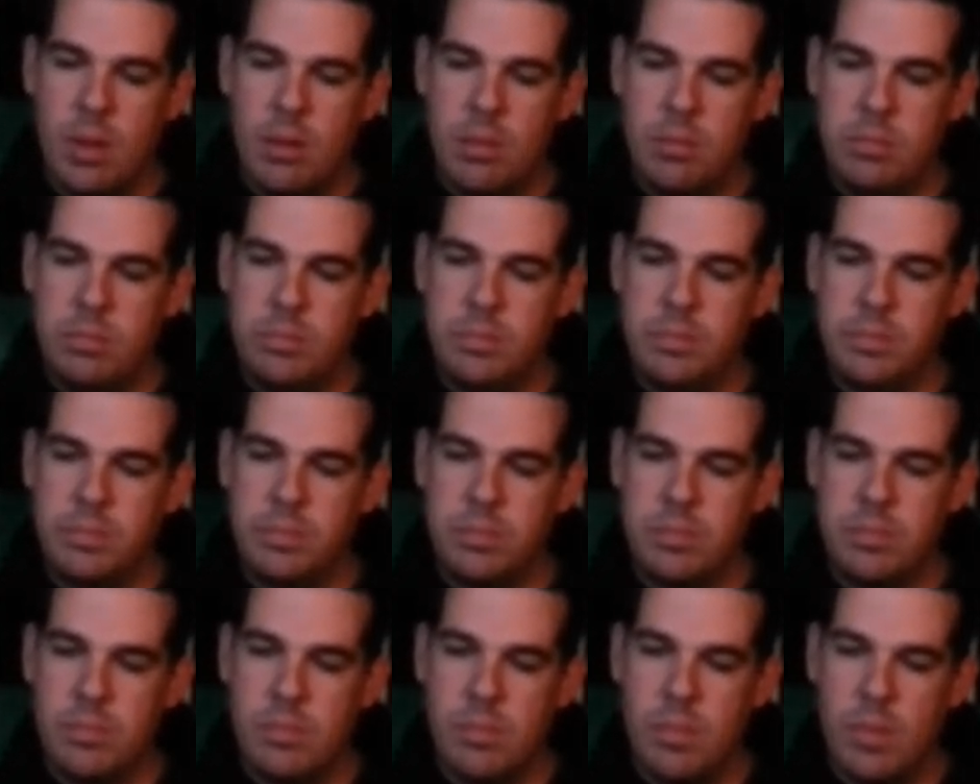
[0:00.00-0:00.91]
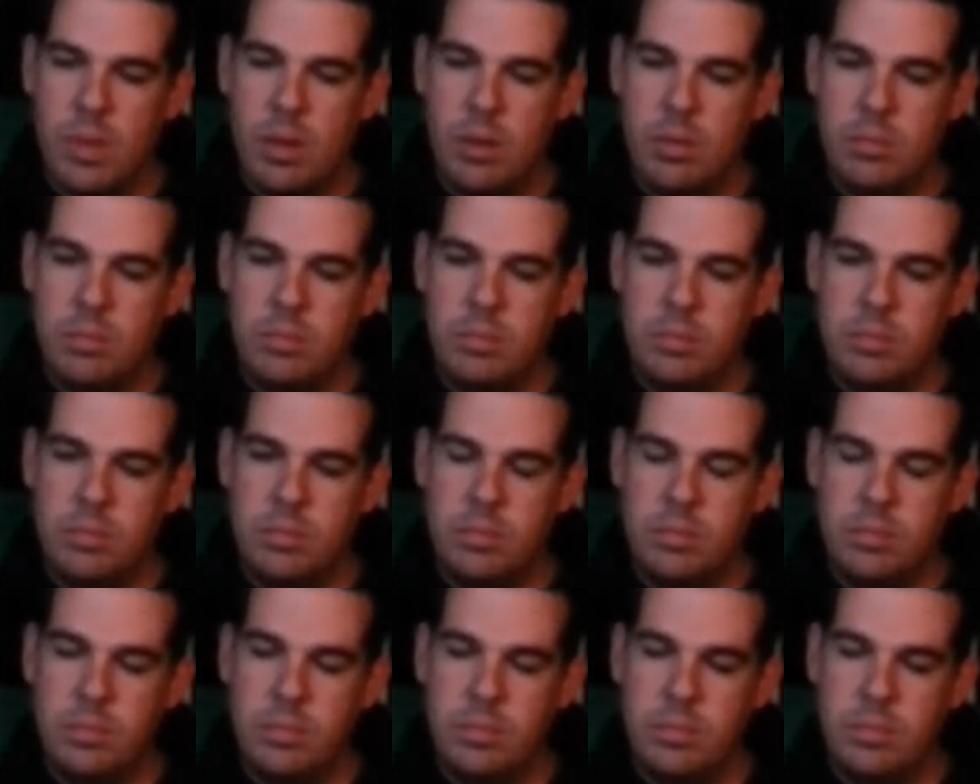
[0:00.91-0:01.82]

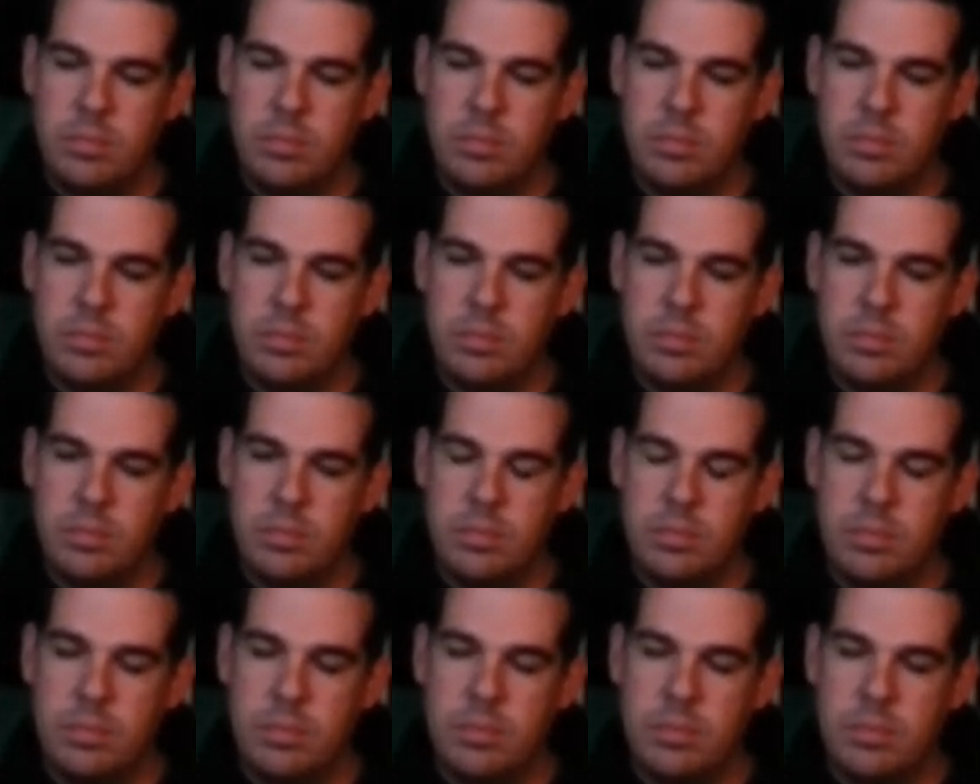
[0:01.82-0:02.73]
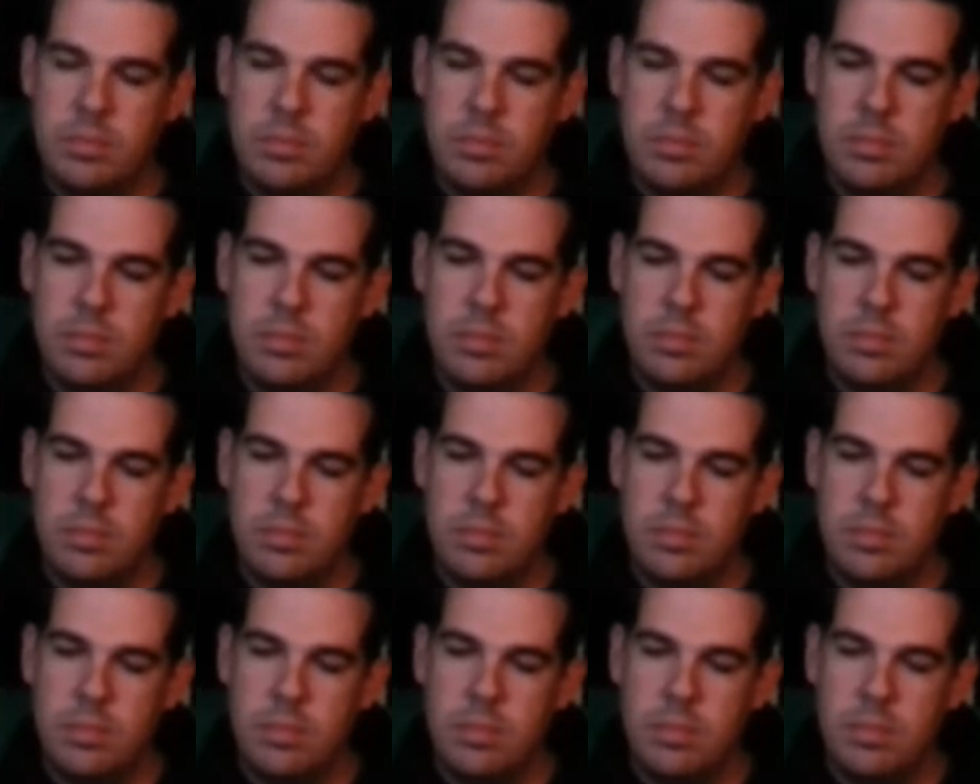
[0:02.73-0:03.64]

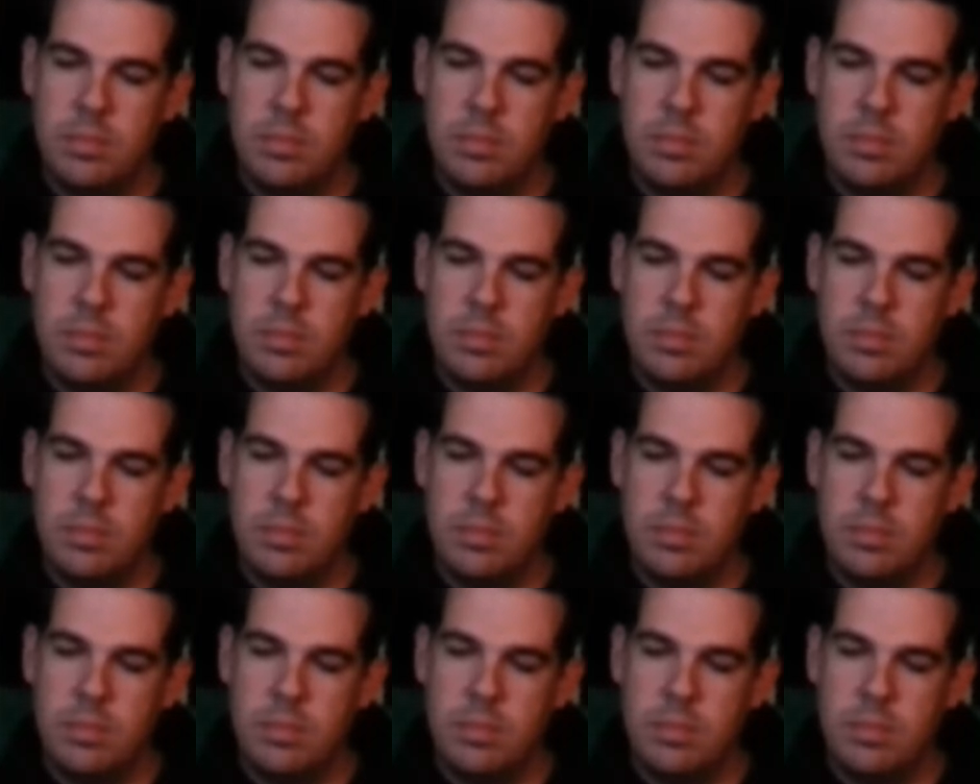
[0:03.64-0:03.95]
(no one is talking)